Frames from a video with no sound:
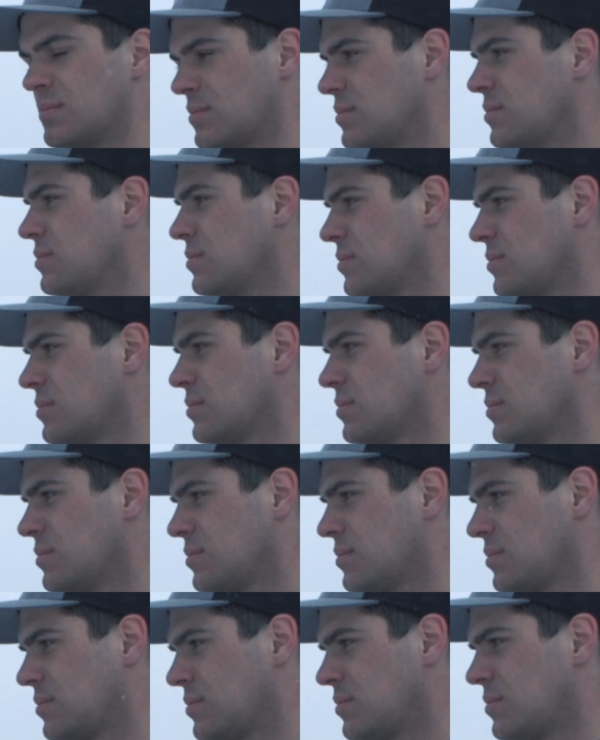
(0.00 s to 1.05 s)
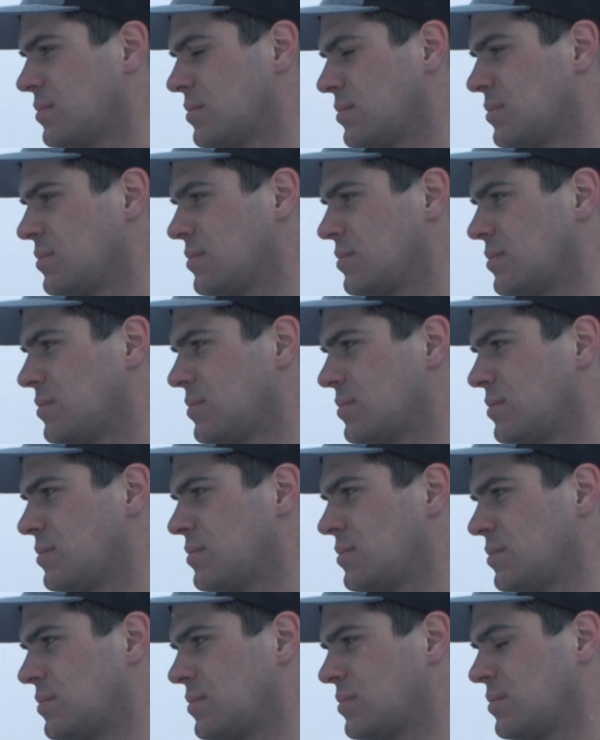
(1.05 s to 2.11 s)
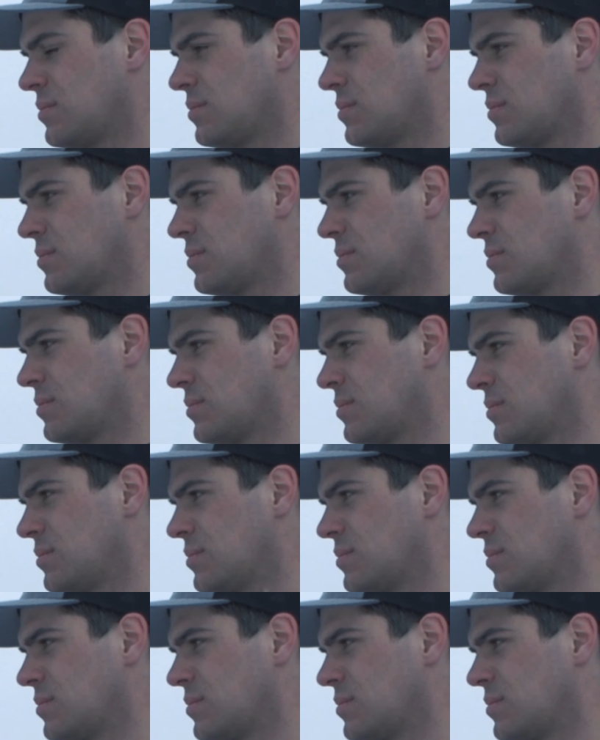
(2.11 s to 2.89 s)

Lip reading: [no speech]